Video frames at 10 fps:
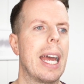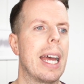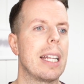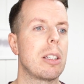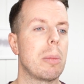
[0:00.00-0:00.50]

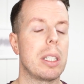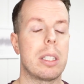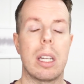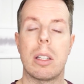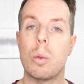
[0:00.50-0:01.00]
And somebody had
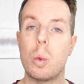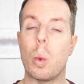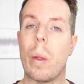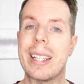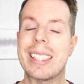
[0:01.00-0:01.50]
said,
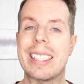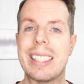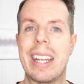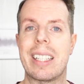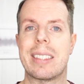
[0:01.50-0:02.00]
ooh, that's
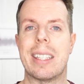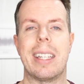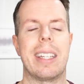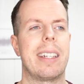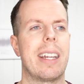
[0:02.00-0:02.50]
sexy.